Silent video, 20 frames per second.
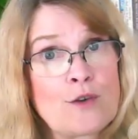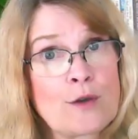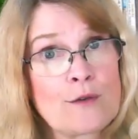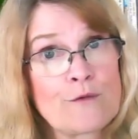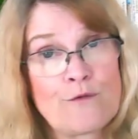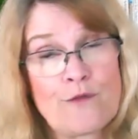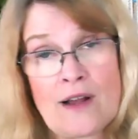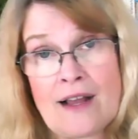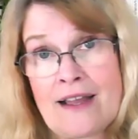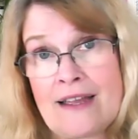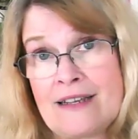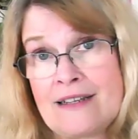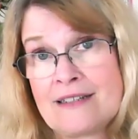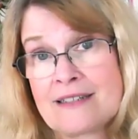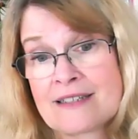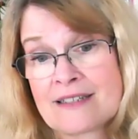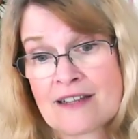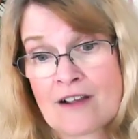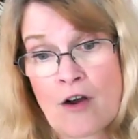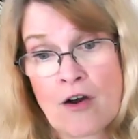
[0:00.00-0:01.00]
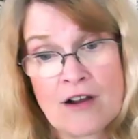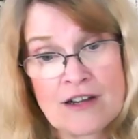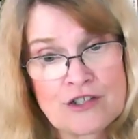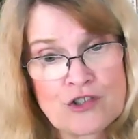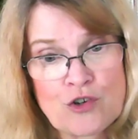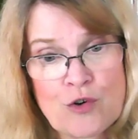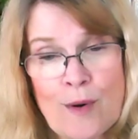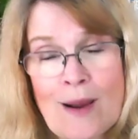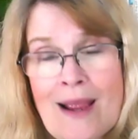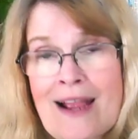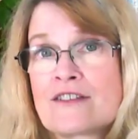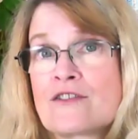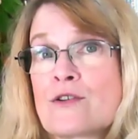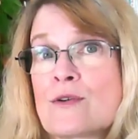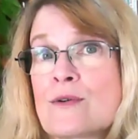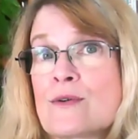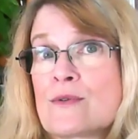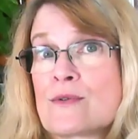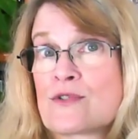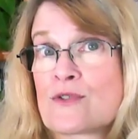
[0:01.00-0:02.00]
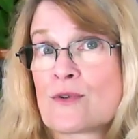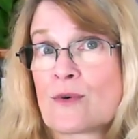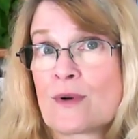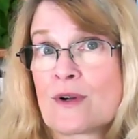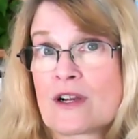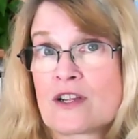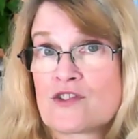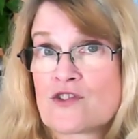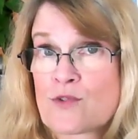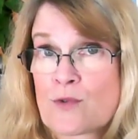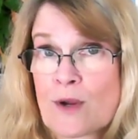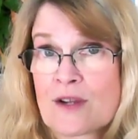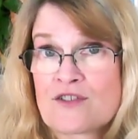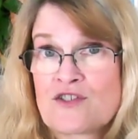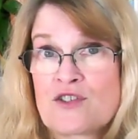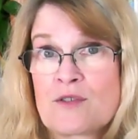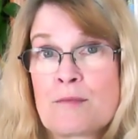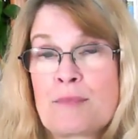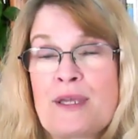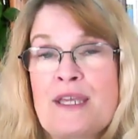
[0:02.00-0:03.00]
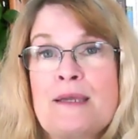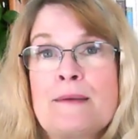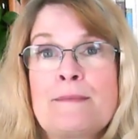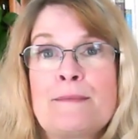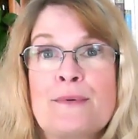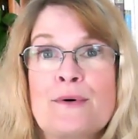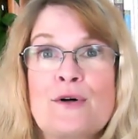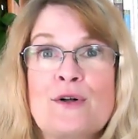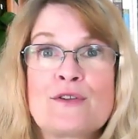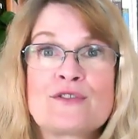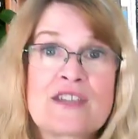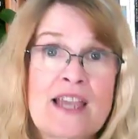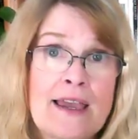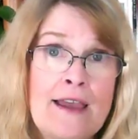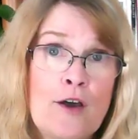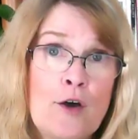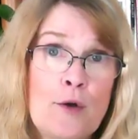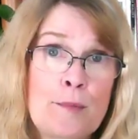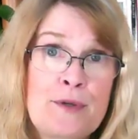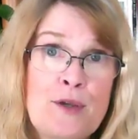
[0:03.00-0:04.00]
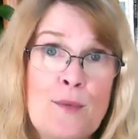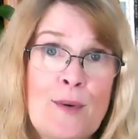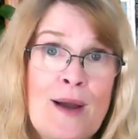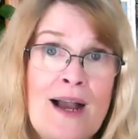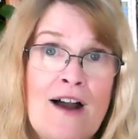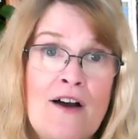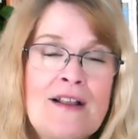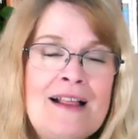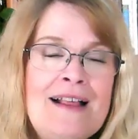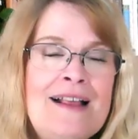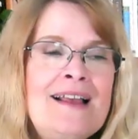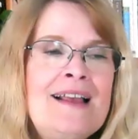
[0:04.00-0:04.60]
You can find contractors or construction people to help you out.